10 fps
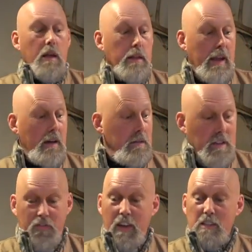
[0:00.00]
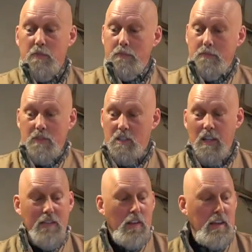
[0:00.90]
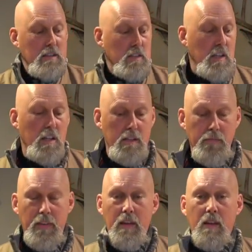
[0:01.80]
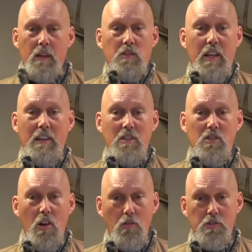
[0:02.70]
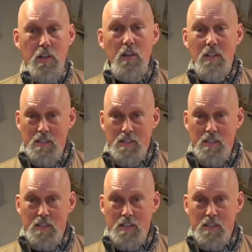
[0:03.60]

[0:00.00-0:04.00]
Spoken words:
Now, it fits, the sleeve length is good, chest and shoulders are good.